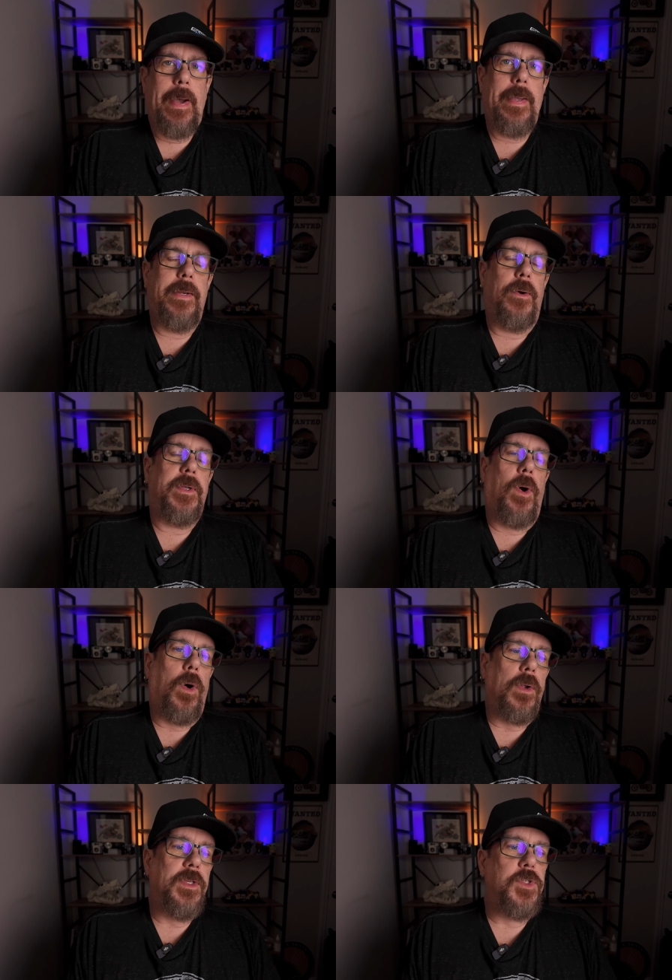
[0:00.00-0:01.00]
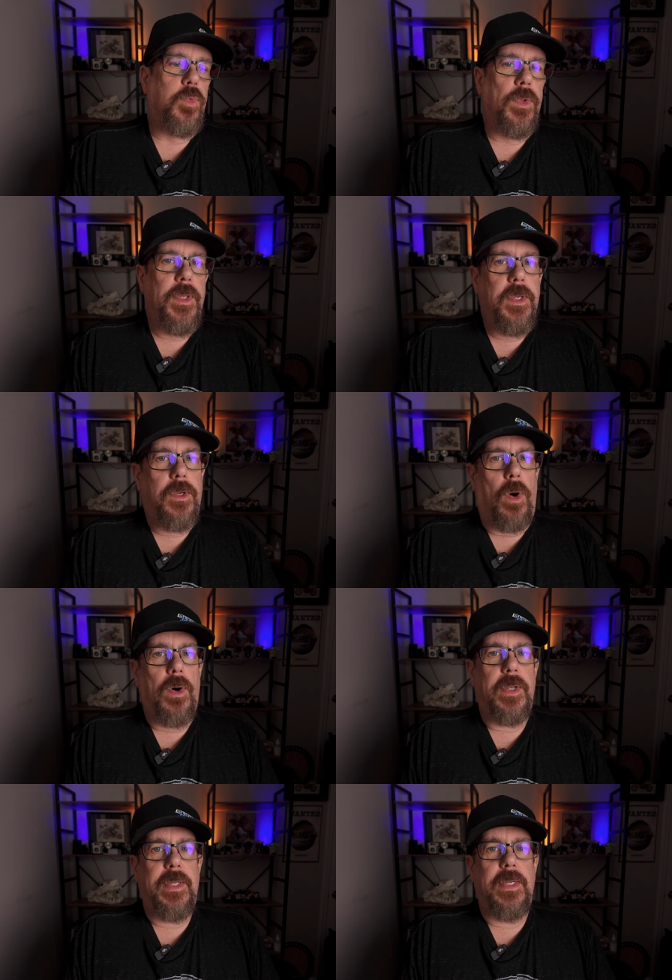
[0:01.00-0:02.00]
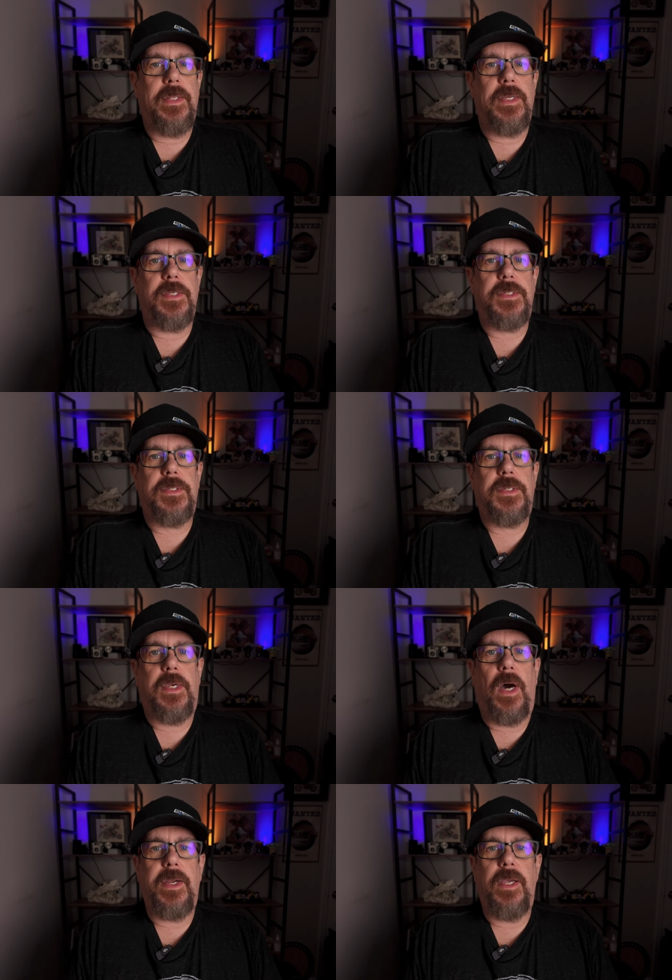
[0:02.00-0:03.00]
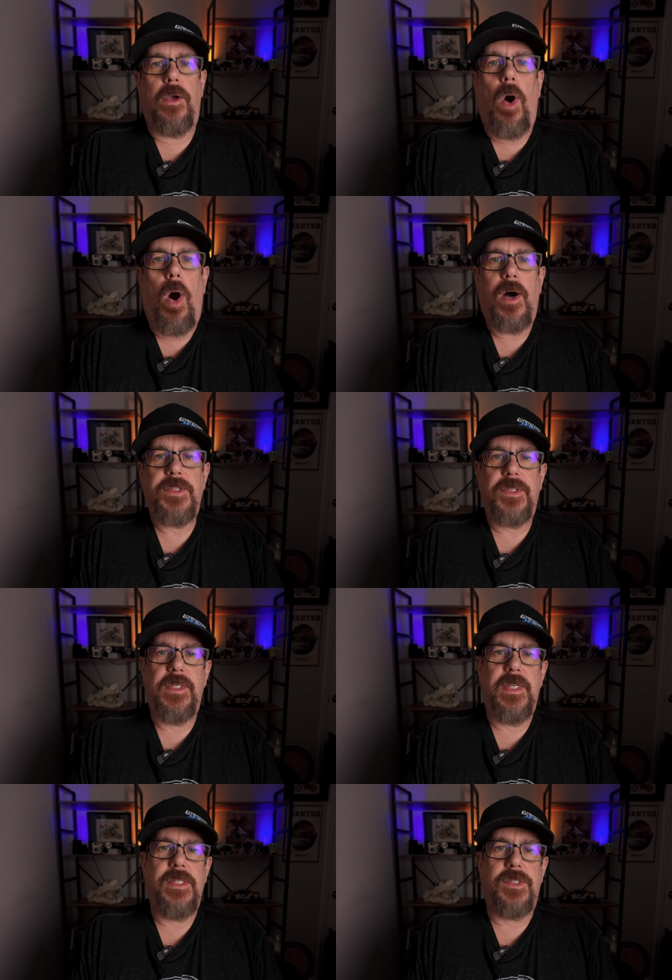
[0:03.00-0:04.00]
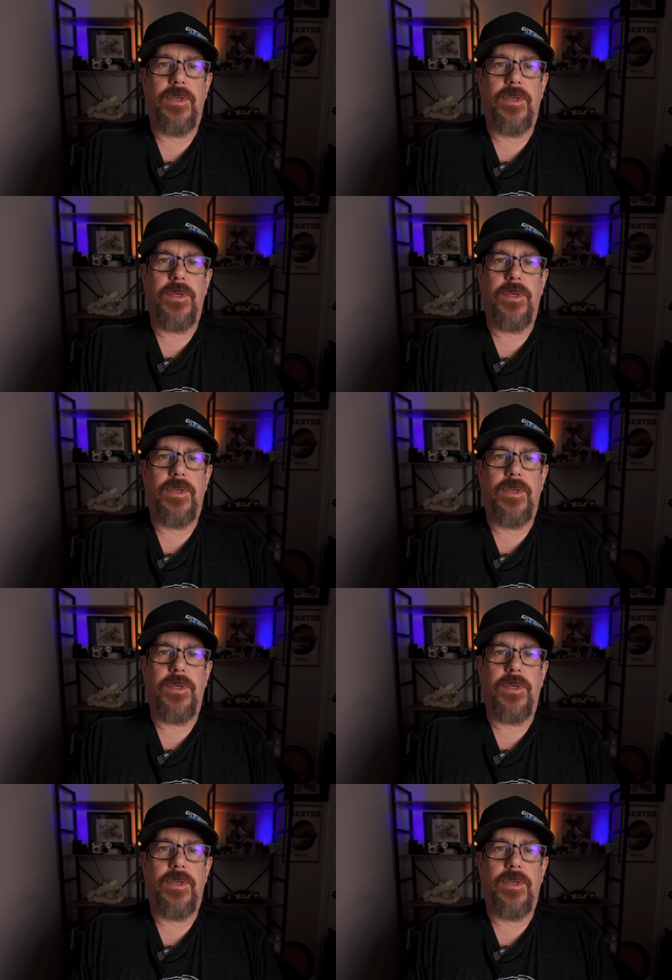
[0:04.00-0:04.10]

You know, and Harley's really gone in this cutting cost things.